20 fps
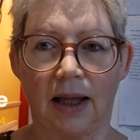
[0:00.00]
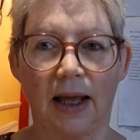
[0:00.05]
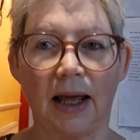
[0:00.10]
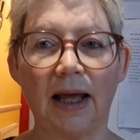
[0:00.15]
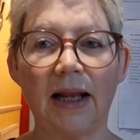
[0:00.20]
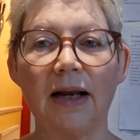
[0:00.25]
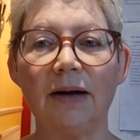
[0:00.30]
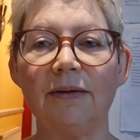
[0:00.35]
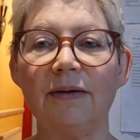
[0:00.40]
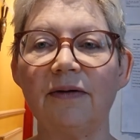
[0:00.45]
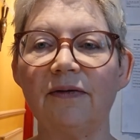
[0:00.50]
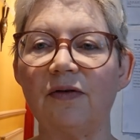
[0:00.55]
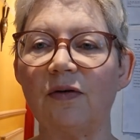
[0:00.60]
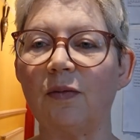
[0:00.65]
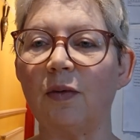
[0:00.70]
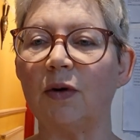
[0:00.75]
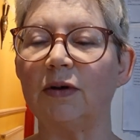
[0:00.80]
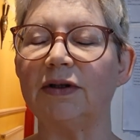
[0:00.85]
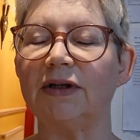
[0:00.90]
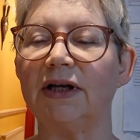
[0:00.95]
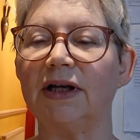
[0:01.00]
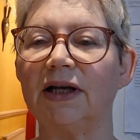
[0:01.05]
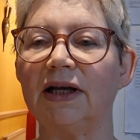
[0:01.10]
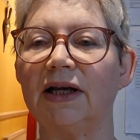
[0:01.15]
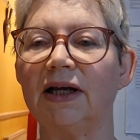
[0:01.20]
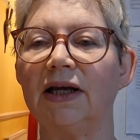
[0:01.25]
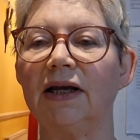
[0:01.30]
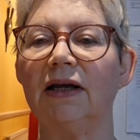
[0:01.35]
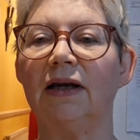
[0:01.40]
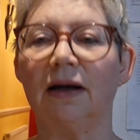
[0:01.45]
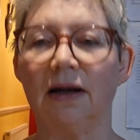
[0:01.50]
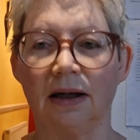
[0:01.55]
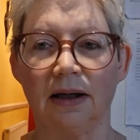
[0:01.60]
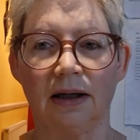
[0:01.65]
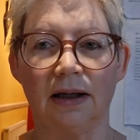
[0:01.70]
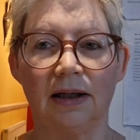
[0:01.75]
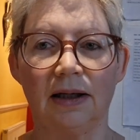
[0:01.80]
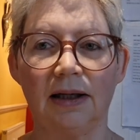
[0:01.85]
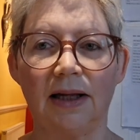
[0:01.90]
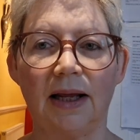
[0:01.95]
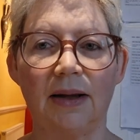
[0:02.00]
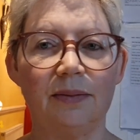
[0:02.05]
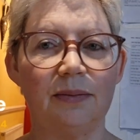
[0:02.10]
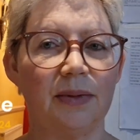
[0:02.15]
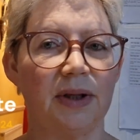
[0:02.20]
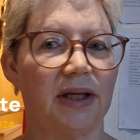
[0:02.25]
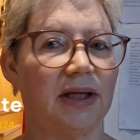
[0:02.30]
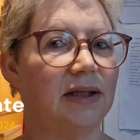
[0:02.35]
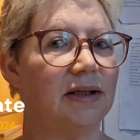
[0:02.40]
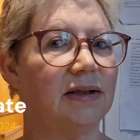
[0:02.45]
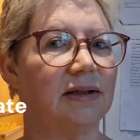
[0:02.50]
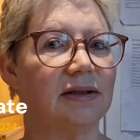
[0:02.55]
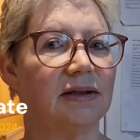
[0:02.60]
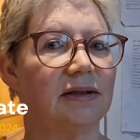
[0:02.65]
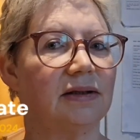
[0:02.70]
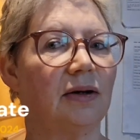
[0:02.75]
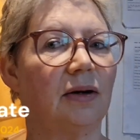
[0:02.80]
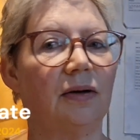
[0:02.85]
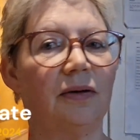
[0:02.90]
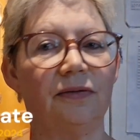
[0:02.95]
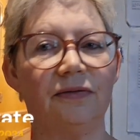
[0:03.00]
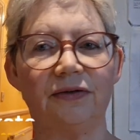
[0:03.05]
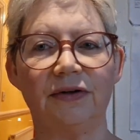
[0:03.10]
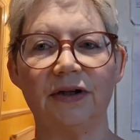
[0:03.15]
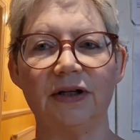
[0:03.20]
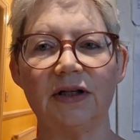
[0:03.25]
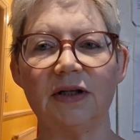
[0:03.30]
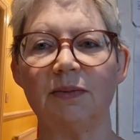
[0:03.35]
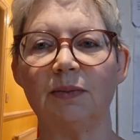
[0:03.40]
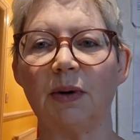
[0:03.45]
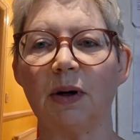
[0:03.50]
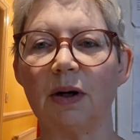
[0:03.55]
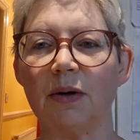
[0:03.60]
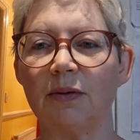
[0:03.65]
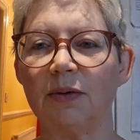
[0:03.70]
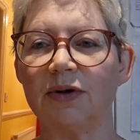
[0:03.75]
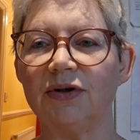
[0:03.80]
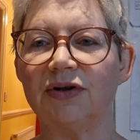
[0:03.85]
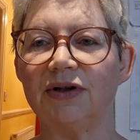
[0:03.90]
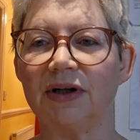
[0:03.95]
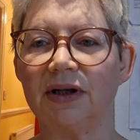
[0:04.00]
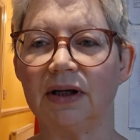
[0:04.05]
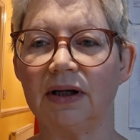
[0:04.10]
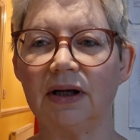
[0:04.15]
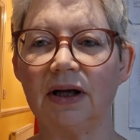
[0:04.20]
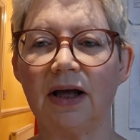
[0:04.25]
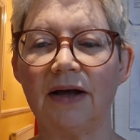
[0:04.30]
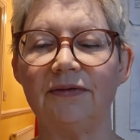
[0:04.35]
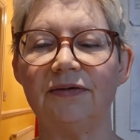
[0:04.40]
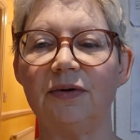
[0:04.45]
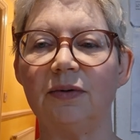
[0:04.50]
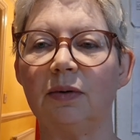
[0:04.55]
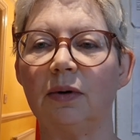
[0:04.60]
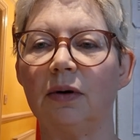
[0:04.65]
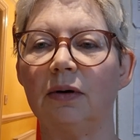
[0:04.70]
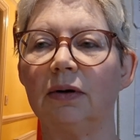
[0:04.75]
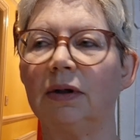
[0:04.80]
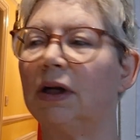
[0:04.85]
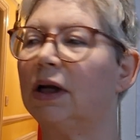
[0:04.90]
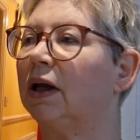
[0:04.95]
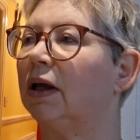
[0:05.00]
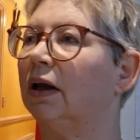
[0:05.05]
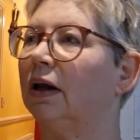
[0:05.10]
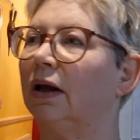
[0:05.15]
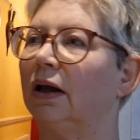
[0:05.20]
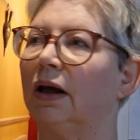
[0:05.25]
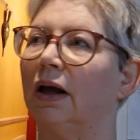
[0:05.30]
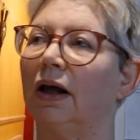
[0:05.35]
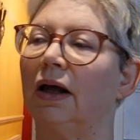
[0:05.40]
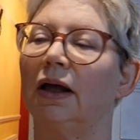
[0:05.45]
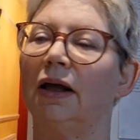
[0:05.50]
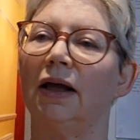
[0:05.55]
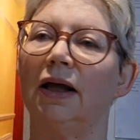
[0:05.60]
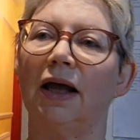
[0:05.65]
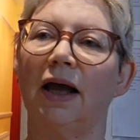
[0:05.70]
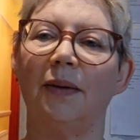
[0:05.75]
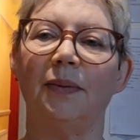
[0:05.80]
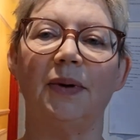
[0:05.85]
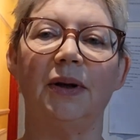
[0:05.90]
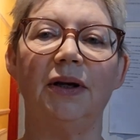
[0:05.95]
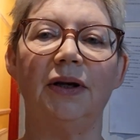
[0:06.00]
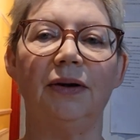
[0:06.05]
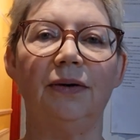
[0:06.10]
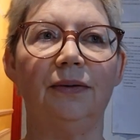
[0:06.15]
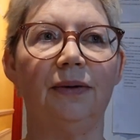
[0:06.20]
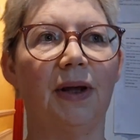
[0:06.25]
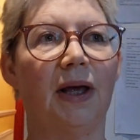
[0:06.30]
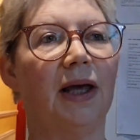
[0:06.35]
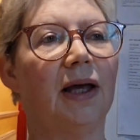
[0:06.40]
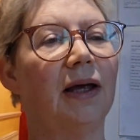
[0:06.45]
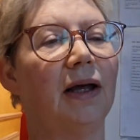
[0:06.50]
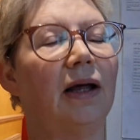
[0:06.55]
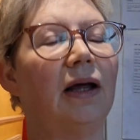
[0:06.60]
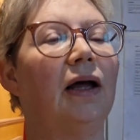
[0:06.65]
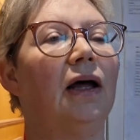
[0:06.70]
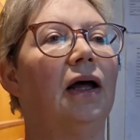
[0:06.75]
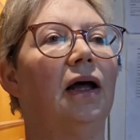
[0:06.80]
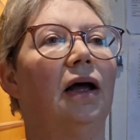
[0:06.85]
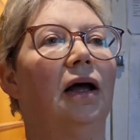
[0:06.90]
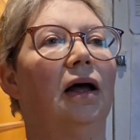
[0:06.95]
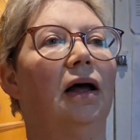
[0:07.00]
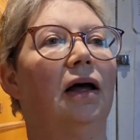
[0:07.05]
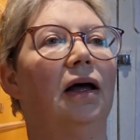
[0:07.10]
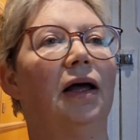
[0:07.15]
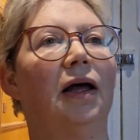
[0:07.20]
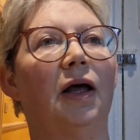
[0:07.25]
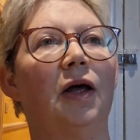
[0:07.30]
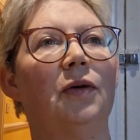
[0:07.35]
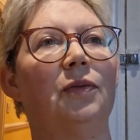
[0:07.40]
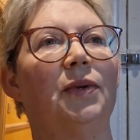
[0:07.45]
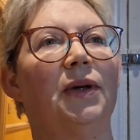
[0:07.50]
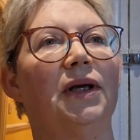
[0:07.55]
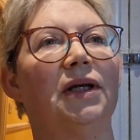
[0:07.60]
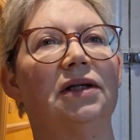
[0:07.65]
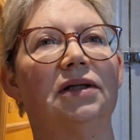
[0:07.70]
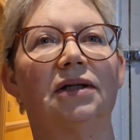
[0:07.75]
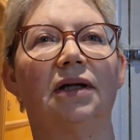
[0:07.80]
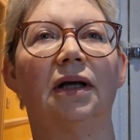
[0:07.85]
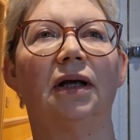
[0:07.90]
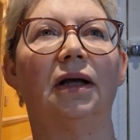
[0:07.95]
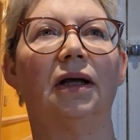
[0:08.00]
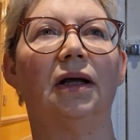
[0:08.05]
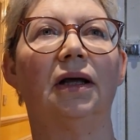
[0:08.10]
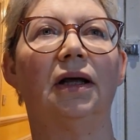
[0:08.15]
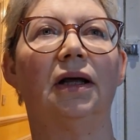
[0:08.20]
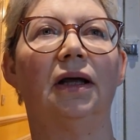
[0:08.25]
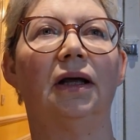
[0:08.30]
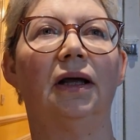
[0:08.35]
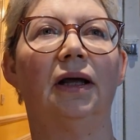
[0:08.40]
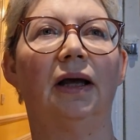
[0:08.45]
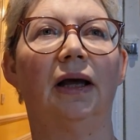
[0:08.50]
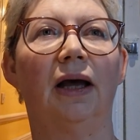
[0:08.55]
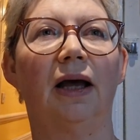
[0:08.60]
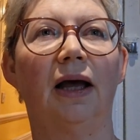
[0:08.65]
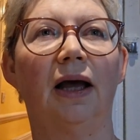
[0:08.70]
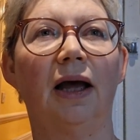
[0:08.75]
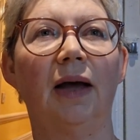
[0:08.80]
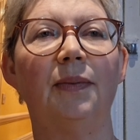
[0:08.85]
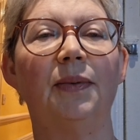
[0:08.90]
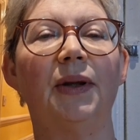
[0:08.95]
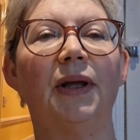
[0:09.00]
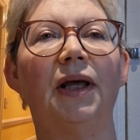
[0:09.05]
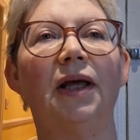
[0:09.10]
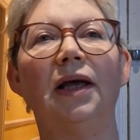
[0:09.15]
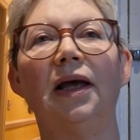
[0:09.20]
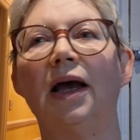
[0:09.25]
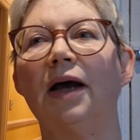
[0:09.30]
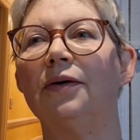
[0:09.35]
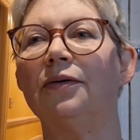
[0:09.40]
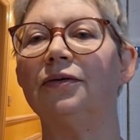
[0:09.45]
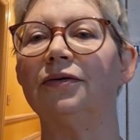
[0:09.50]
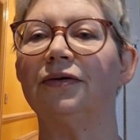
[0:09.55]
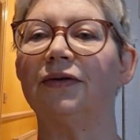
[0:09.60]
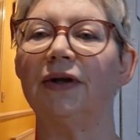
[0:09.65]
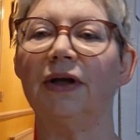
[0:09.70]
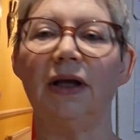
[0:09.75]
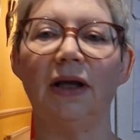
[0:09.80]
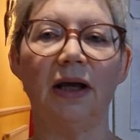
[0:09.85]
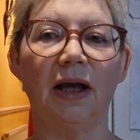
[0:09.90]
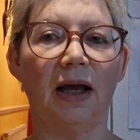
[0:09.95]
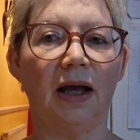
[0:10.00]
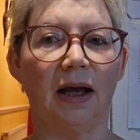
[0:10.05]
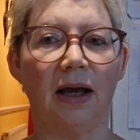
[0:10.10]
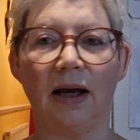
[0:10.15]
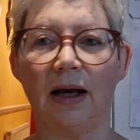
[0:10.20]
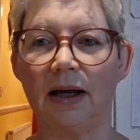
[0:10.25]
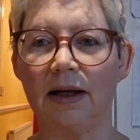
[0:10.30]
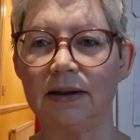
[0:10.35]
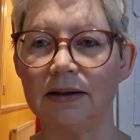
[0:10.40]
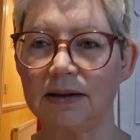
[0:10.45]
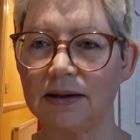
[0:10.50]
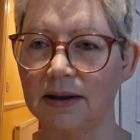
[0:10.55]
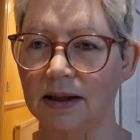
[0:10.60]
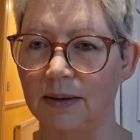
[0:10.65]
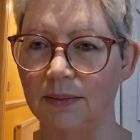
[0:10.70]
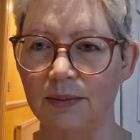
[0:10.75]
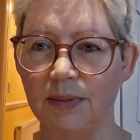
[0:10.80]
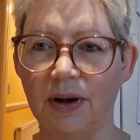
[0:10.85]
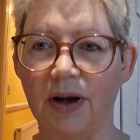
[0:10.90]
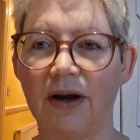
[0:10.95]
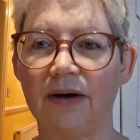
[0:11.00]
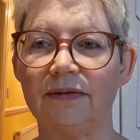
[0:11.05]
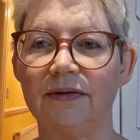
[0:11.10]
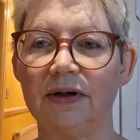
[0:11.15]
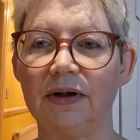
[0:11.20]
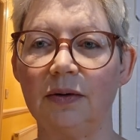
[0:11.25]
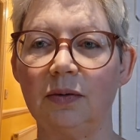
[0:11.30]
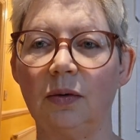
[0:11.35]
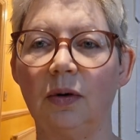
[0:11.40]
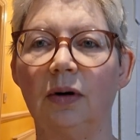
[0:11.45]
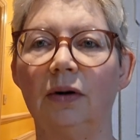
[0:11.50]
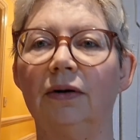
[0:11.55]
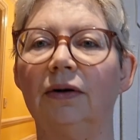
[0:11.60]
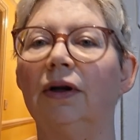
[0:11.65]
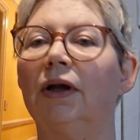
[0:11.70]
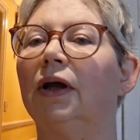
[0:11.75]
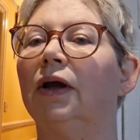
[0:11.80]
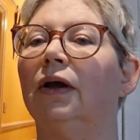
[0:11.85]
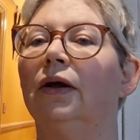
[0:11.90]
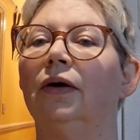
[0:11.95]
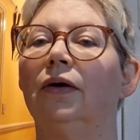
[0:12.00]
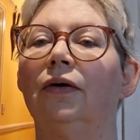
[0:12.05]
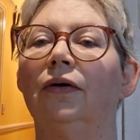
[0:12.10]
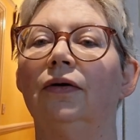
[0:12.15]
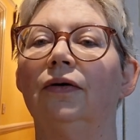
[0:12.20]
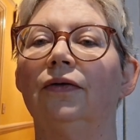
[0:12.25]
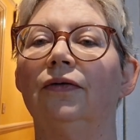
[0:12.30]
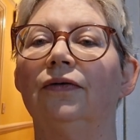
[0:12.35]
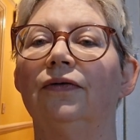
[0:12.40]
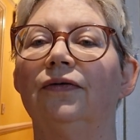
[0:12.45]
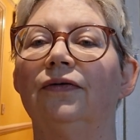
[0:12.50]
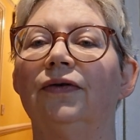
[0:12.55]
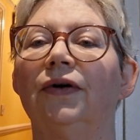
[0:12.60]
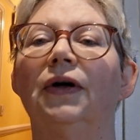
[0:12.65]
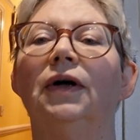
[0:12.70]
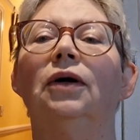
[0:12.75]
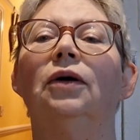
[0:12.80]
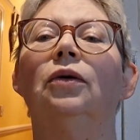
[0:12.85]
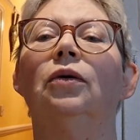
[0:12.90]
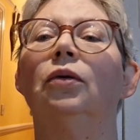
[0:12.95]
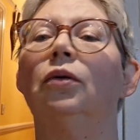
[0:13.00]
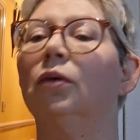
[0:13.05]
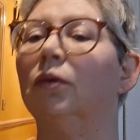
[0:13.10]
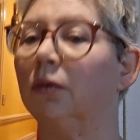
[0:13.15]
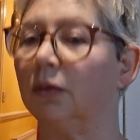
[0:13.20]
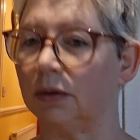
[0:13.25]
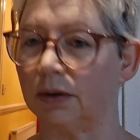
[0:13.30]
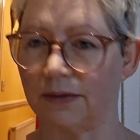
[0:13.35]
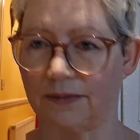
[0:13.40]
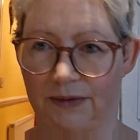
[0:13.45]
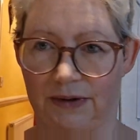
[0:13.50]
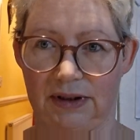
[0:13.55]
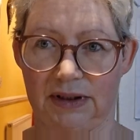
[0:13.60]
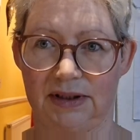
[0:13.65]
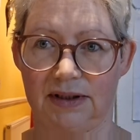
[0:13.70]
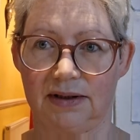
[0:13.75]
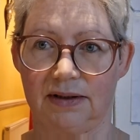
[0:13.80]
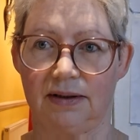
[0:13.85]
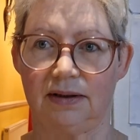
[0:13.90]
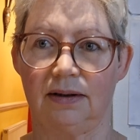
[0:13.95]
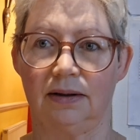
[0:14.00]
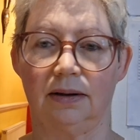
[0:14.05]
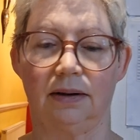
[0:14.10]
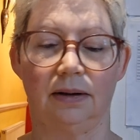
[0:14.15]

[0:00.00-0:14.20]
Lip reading: Hello everybody, let me start first by wishing everyone a happy new year. I hope it's a happy, healthy and empowering one for all of us,